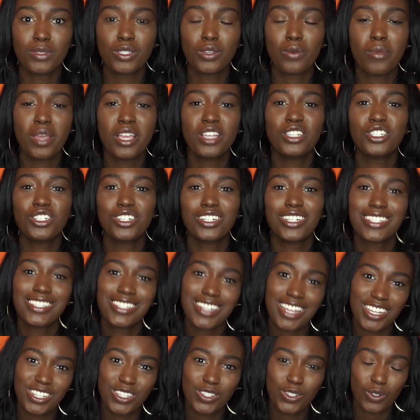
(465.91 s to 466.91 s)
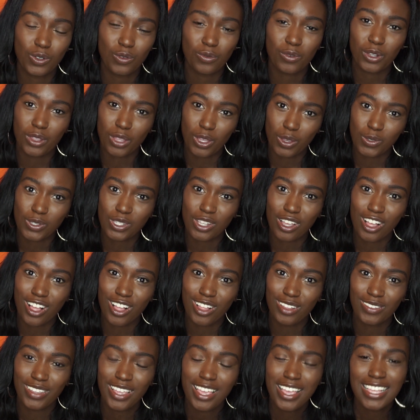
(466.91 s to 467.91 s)
So make sure to stay tuned for those
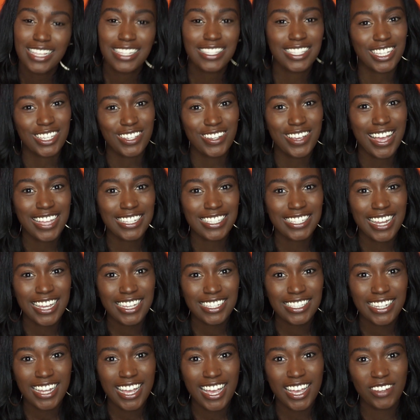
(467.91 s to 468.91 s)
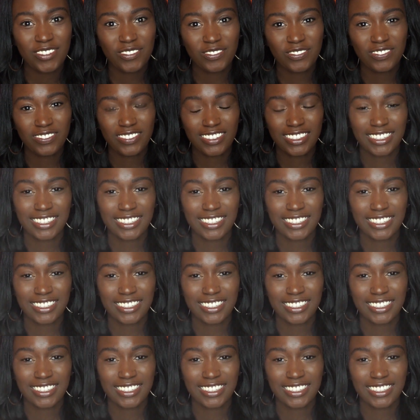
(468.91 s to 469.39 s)
all. See you guys next time.